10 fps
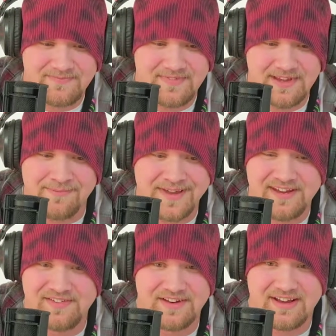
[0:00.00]

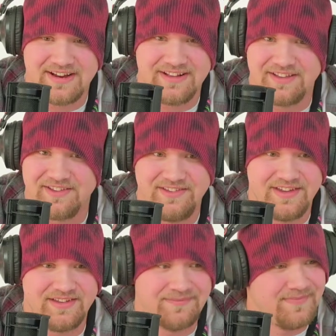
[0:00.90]
amazing to kind of like
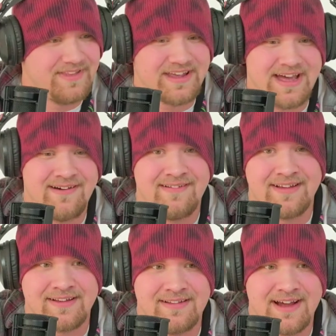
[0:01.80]
see like how
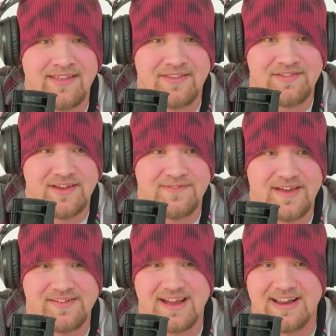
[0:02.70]
like a lot of this stuff
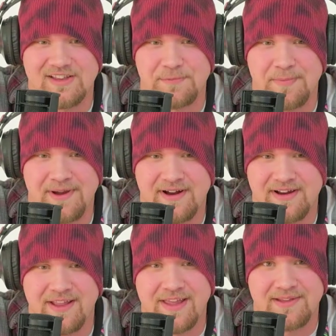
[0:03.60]
actually kind of gets prepared
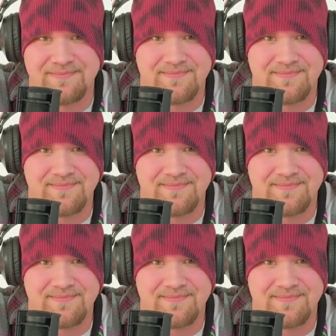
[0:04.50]
and like.